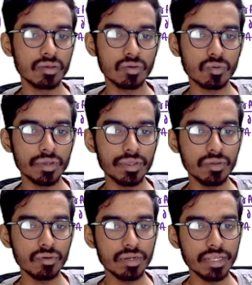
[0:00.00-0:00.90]
why
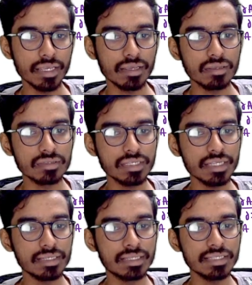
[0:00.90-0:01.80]
you take,
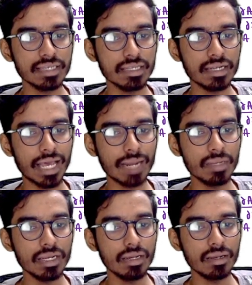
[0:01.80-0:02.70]
see, these are the
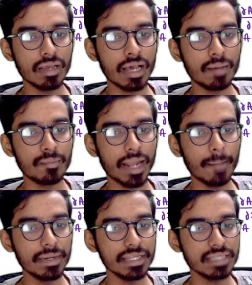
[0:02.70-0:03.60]
normal
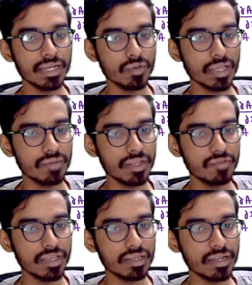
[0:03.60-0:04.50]
properties that you can
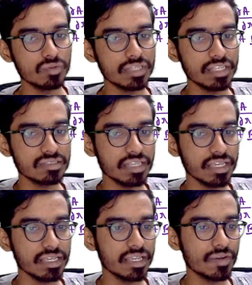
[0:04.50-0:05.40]
verify, right? You just
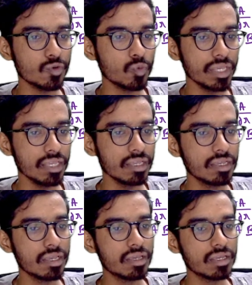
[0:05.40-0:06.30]
take A to be,
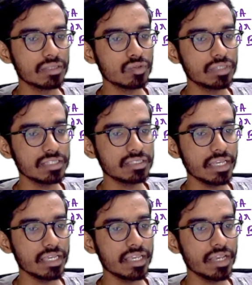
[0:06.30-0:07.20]

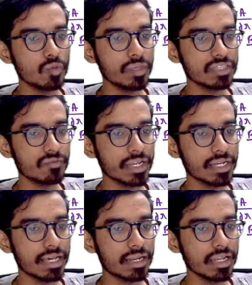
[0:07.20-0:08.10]
some
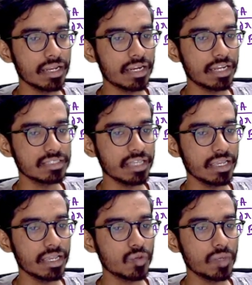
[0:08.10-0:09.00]
vector, right? Let us take
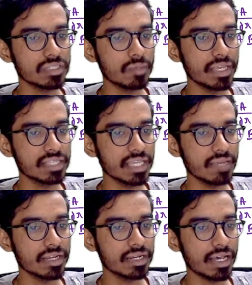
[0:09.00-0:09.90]
A to be some xi
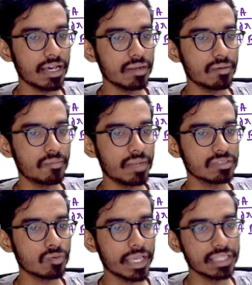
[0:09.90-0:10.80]
vector plus
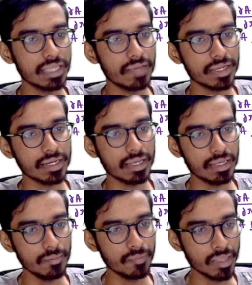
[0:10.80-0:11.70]
yj vector.